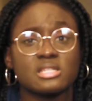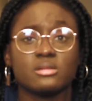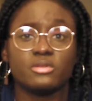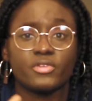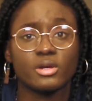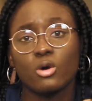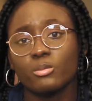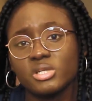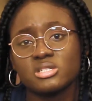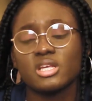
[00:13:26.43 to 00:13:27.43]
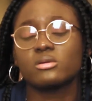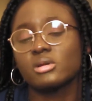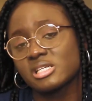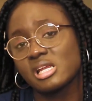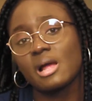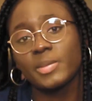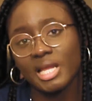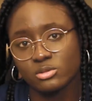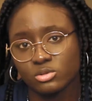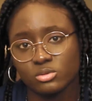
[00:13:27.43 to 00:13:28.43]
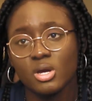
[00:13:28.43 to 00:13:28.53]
seeing different companies that you could actually apply to